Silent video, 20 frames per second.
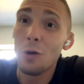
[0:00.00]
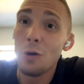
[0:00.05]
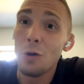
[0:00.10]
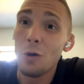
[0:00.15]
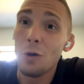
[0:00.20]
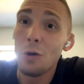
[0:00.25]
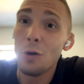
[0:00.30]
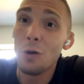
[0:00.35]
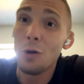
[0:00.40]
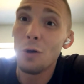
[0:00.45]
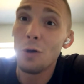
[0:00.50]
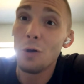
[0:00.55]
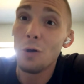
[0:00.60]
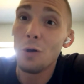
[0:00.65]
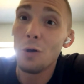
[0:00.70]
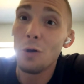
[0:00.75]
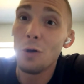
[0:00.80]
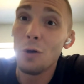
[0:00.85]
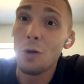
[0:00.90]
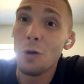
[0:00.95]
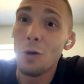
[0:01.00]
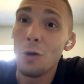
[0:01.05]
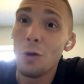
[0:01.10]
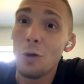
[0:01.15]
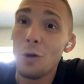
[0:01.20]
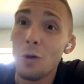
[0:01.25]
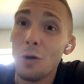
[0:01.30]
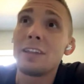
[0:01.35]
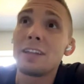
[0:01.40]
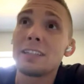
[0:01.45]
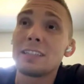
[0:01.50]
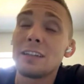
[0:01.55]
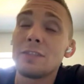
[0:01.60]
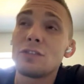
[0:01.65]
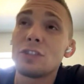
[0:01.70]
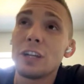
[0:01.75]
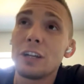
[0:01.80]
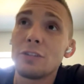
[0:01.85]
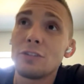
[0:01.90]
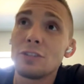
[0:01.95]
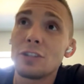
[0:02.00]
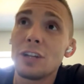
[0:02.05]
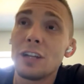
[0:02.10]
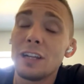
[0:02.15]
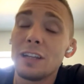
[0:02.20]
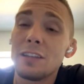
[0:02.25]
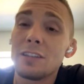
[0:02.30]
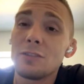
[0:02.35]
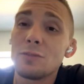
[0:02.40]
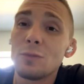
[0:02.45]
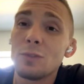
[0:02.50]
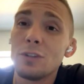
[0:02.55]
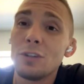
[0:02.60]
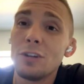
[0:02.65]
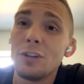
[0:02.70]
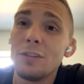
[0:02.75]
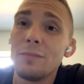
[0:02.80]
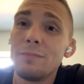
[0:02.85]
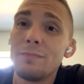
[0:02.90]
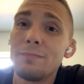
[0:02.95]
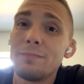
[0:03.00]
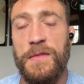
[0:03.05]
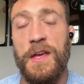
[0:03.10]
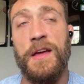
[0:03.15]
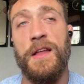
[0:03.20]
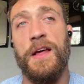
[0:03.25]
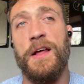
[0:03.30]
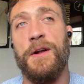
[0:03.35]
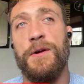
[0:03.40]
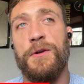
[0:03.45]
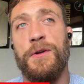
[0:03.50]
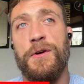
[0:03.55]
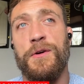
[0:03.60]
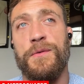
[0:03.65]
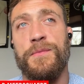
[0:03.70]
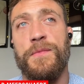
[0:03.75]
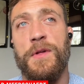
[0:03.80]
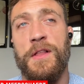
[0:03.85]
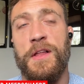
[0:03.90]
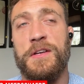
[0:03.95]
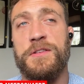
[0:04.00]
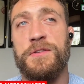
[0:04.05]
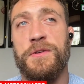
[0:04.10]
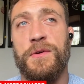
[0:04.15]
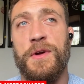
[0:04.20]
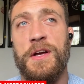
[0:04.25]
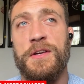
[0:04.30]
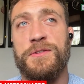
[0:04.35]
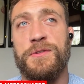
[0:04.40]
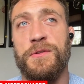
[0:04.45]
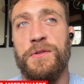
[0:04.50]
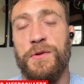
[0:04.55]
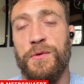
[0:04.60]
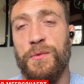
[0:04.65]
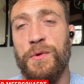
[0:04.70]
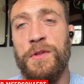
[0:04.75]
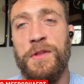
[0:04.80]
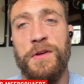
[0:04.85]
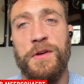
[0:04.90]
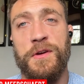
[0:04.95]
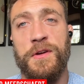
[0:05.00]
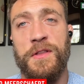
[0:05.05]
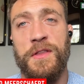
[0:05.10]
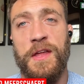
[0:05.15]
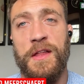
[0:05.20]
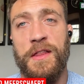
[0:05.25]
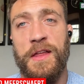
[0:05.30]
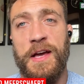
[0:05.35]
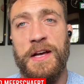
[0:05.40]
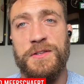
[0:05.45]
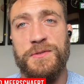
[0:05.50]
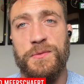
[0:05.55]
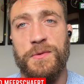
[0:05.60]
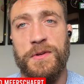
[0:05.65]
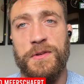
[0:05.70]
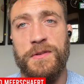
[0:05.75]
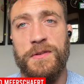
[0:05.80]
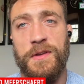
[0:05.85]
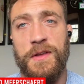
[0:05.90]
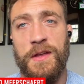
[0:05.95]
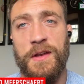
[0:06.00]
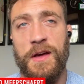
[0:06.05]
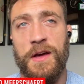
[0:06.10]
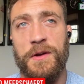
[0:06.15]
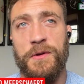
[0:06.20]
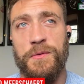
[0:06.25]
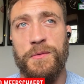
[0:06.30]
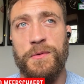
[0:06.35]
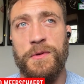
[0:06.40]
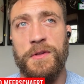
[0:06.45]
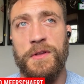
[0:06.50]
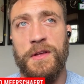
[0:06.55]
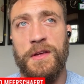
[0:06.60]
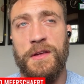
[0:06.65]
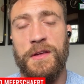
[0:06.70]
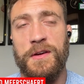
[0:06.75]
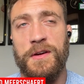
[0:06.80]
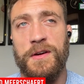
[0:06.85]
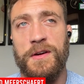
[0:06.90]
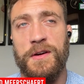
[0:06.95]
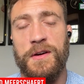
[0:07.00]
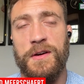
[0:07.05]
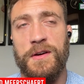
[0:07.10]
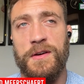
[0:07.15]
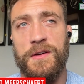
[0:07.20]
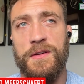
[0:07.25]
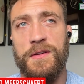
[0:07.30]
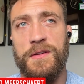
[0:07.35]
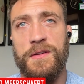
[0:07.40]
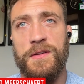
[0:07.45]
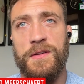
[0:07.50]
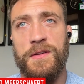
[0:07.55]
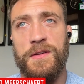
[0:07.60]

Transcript: And um, I think Shevchenko's going to get this one done. Yeah, I don't know. Alexa Grasso looked really good in that last one, and I don't really, uh,